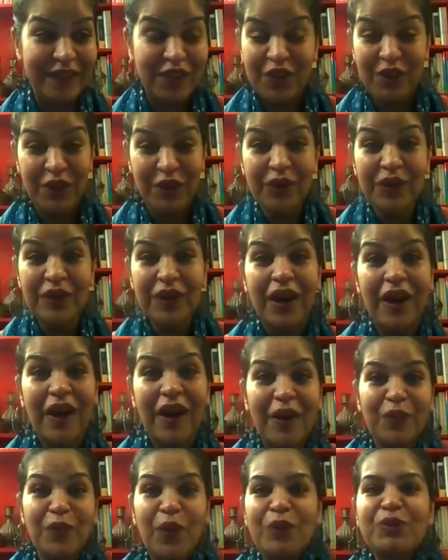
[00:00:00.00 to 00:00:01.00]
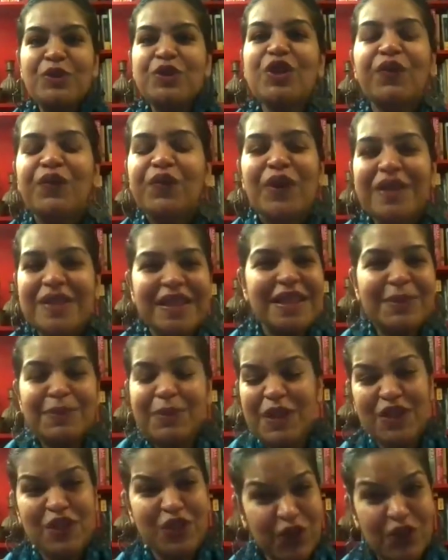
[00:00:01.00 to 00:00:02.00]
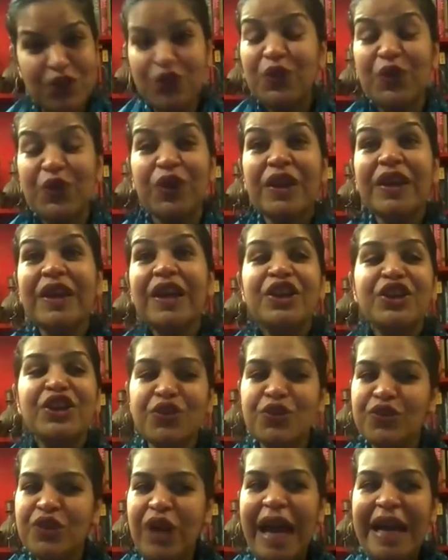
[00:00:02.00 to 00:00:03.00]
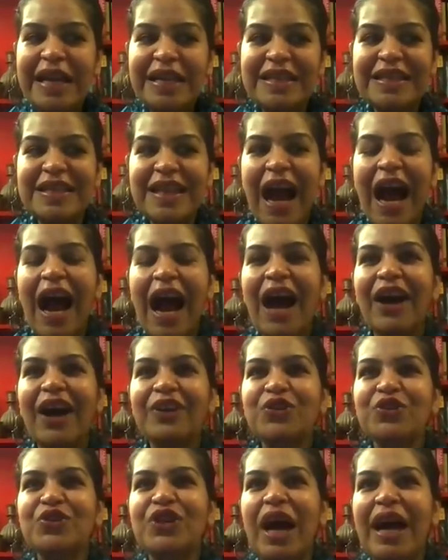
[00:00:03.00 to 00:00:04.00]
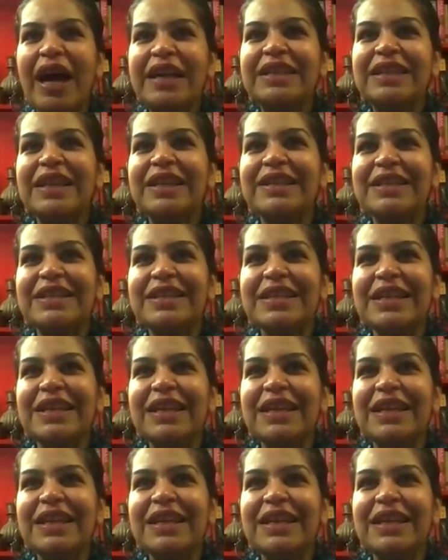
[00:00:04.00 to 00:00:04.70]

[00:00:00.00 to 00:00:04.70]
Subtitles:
What was your first experience? So you write that